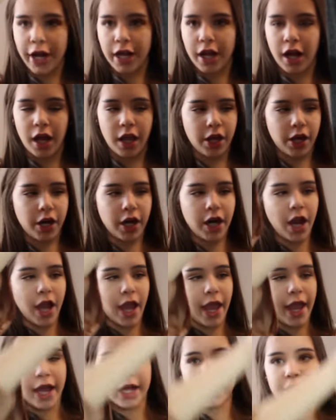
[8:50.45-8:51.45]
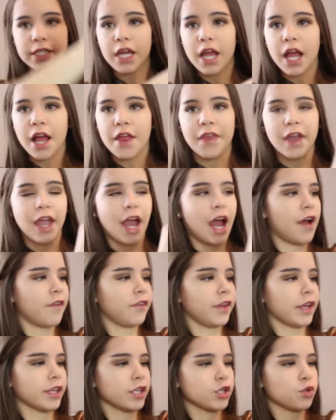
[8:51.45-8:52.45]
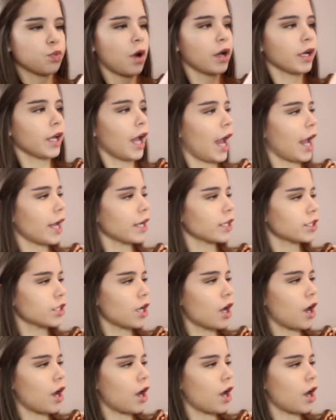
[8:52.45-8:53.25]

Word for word: gray color. And they have like this one kind